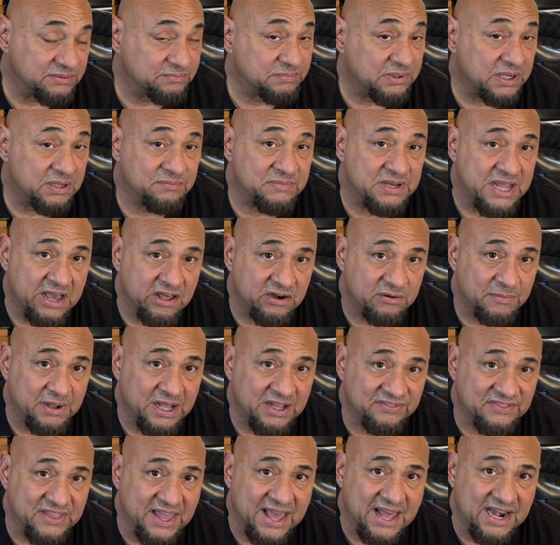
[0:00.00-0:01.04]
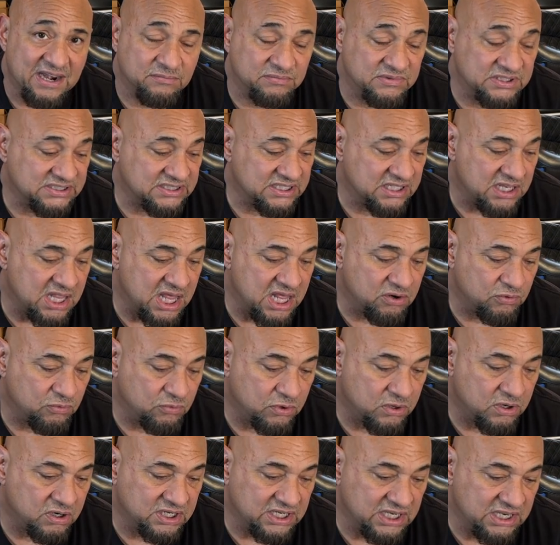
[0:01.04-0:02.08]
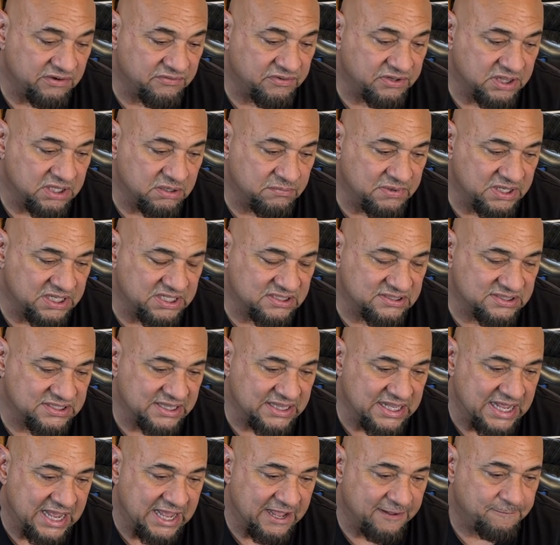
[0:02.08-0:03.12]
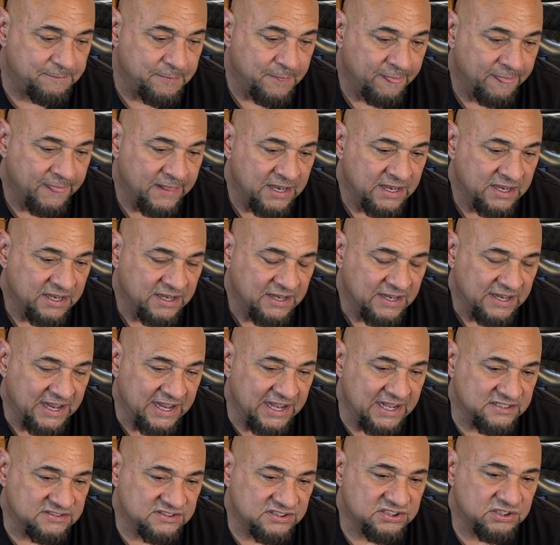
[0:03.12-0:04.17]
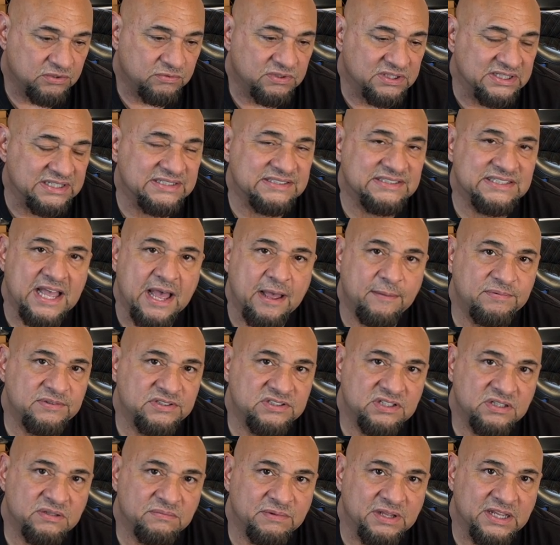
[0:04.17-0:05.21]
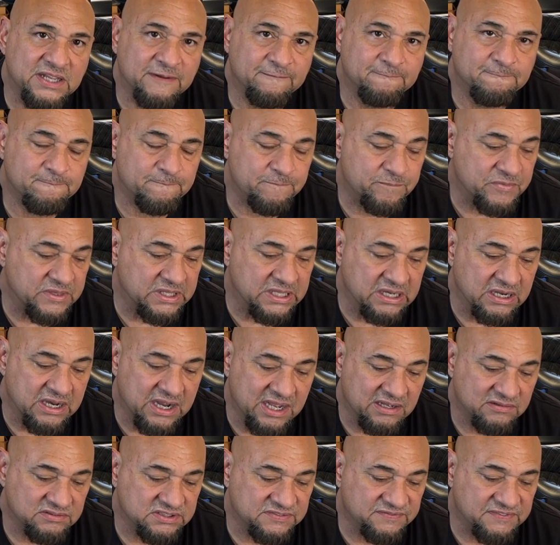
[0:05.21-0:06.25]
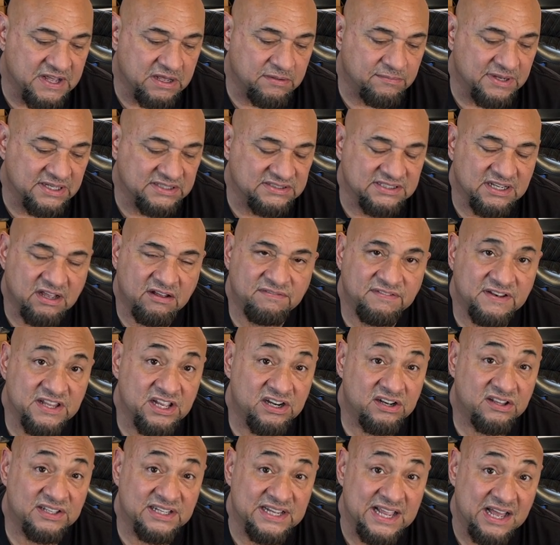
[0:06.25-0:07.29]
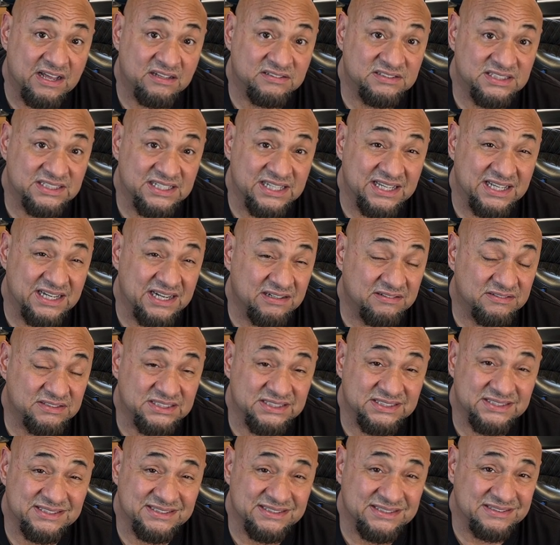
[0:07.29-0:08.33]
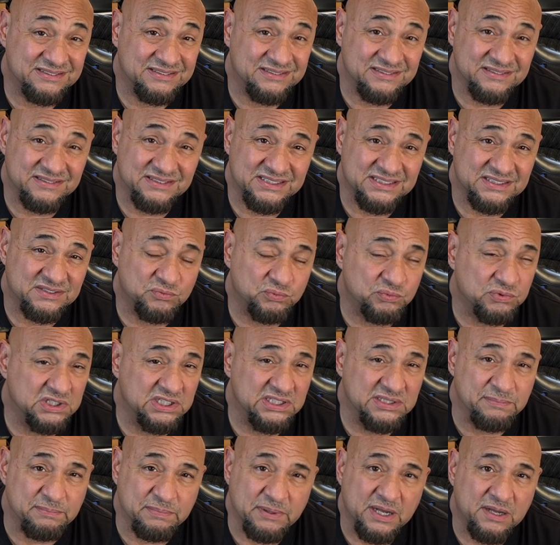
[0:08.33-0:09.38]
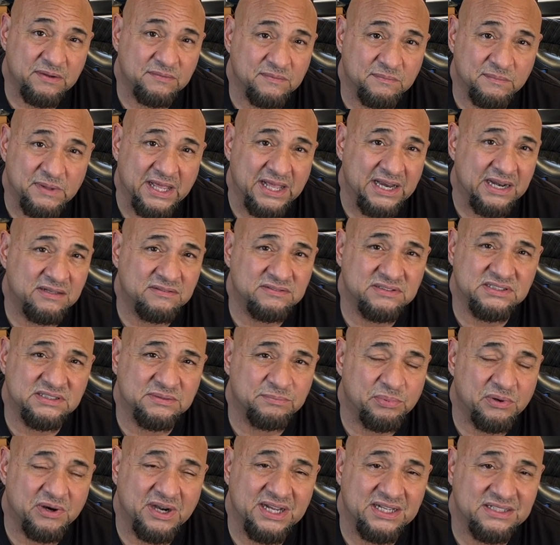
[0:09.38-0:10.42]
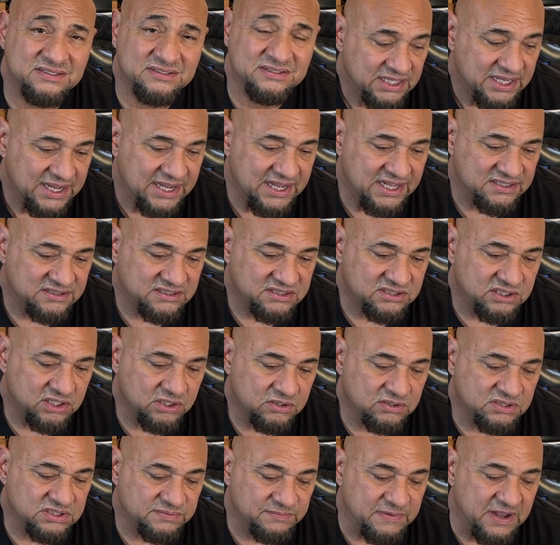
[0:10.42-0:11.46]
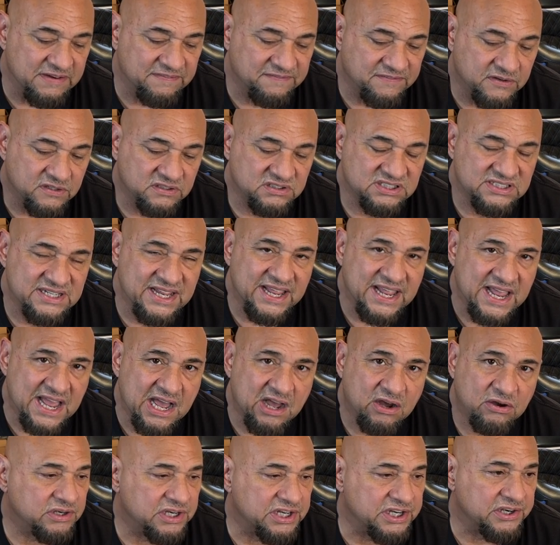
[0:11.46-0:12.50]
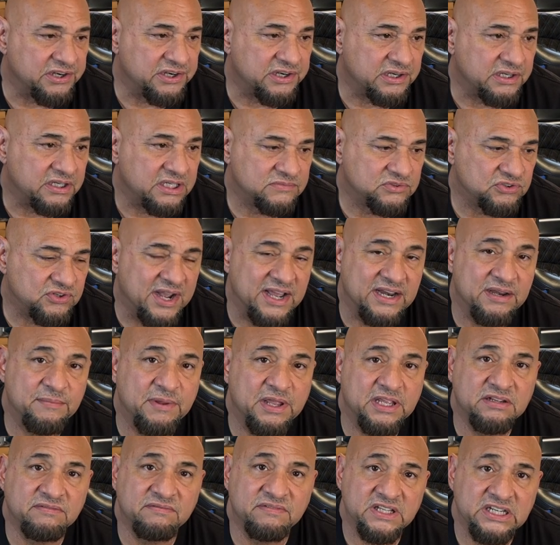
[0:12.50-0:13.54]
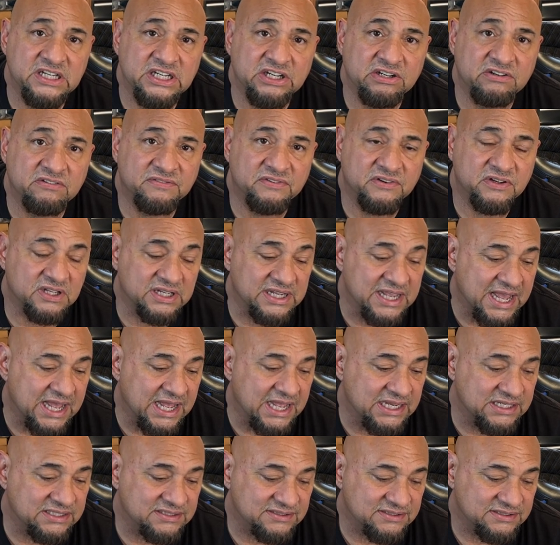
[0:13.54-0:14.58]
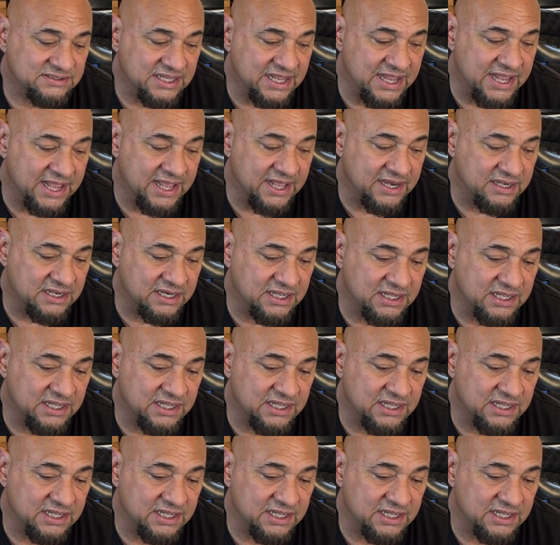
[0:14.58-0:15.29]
bummed out about that. I missed a lot of work and everything because of that. And so when this happened to me, you know, I just found myself laying on the couch again. I was just just really bummed, man. I was depressed. And so it's my first day out here trying to make a video for you guys, and